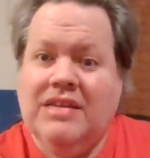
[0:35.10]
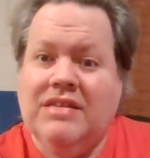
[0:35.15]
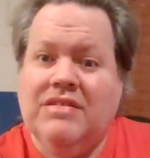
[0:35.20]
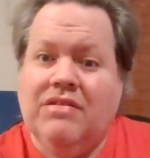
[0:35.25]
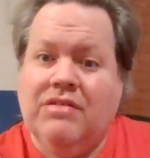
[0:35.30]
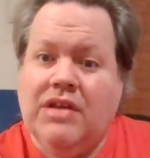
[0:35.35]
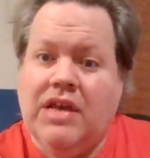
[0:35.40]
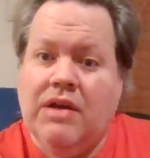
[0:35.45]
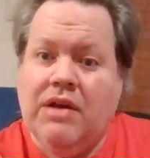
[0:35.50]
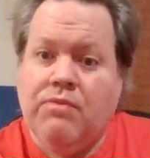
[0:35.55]

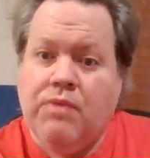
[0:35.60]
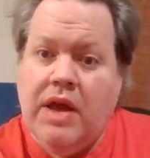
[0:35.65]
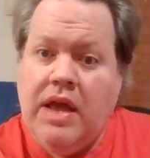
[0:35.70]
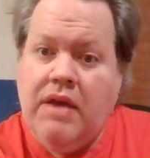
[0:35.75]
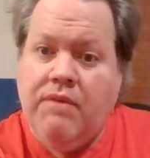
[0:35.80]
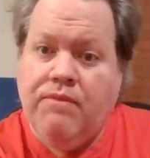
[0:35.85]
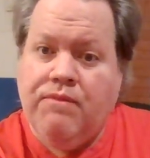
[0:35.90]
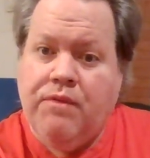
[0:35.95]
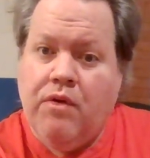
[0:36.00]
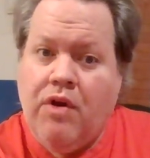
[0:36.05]
So get
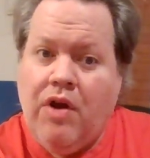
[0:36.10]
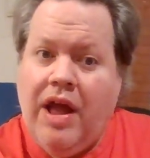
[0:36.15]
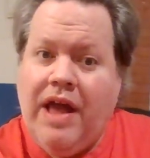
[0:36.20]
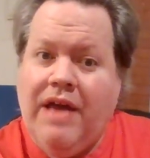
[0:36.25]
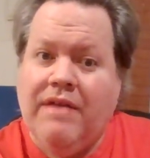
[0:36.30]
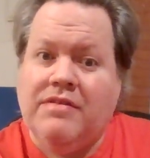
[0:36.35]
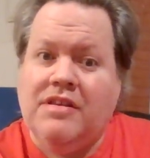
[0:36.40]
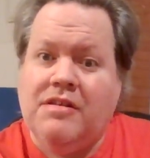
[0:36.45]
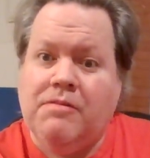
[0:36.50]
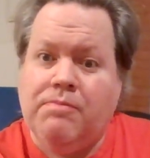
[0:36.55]
ready for
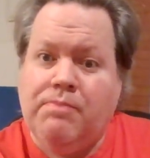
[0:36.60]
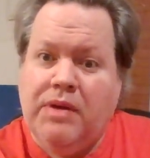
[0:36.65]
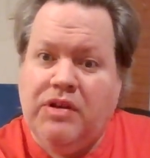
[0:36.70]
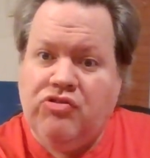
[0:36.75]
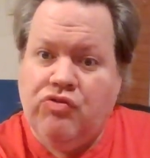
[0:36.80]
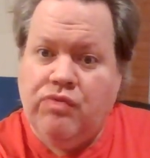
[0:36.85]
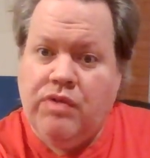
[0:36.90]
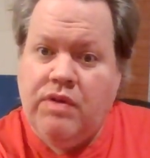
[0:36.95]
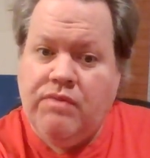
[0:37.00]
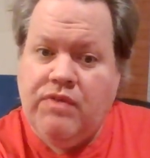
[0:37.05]
a
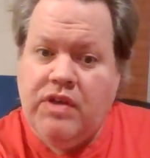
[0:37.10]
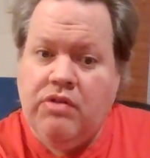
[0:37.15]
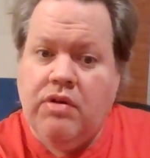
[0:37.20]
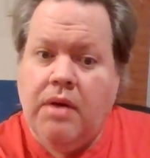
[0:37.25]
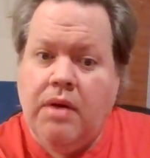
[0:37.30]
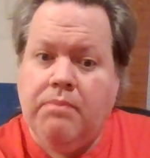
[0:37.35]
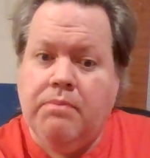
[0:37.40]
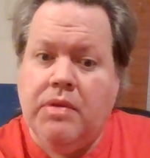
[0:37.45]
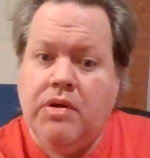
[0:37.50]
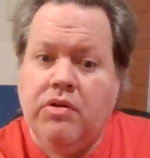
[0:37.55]
special review
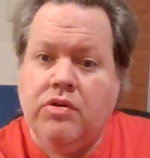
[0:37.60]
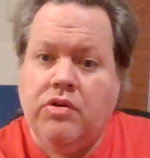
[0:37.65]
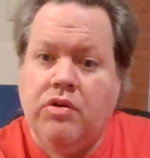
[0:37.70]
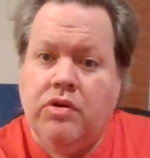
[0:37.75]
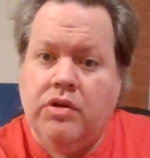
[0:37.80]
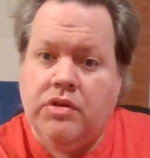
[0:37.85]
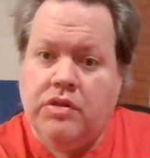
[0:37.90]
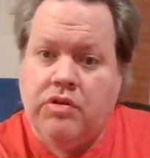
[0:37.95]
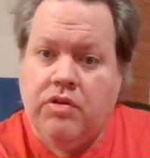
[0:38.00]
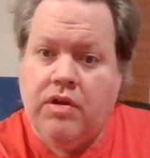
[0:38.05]
of
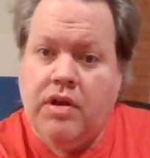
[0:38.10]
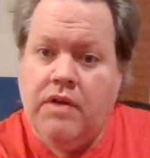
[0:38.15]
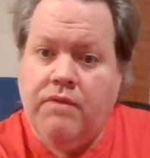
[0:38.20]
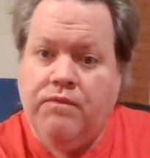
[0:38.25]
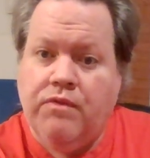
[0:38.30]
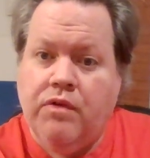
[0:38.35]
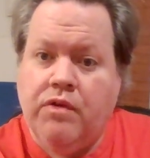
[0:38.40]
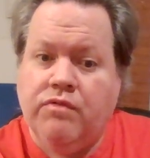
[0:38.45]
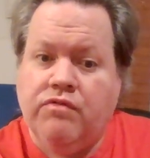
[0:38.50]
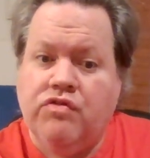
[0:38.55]
Miracle on
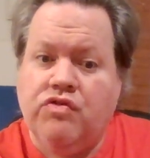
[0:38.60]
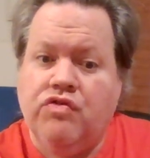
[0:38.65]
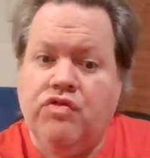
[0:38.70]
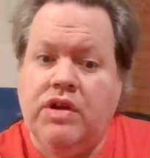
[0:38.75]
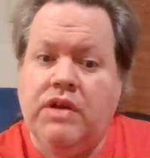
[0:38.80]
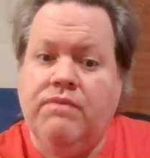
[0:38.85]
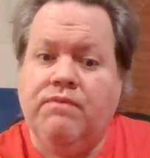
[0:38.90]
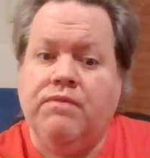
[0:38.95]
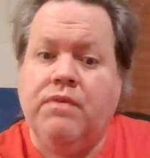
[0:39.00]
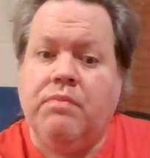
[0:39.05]
34th
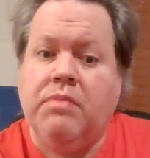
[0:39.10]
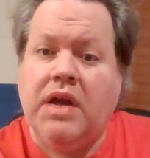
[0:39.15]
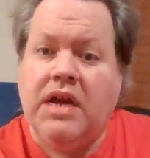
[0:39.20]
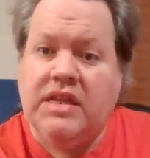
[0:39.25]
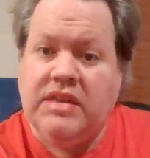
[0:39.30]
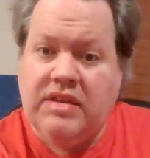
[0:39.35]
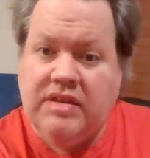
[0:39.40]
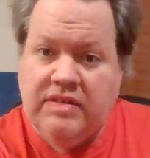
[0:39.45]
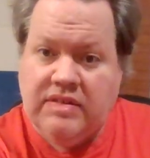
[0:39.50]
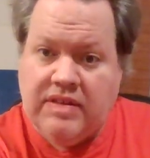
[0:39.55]
Street from
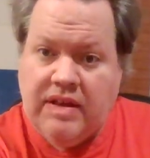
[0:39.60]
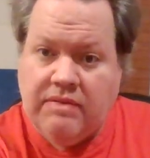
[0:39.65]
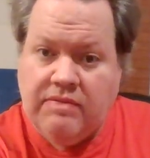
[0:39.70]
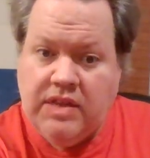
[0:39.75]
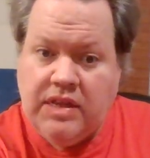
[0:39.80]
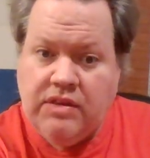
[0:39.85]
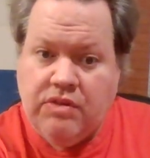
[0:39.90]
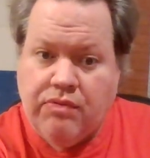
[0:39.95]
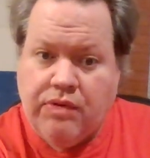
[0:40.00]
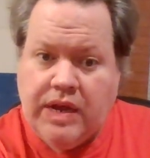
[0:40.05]

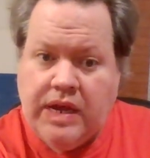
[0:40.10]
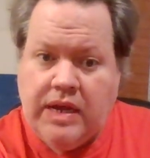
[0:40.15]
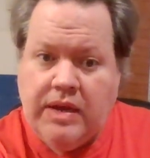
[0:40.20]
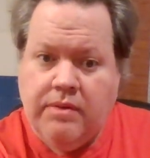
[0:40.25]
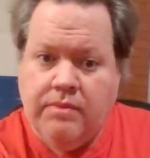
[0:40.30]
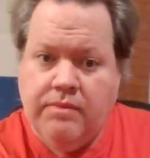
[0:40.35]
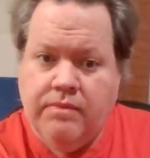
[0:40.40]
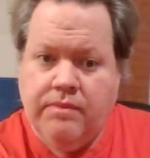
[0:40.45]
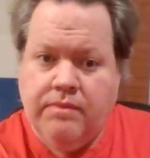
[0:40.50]
1973.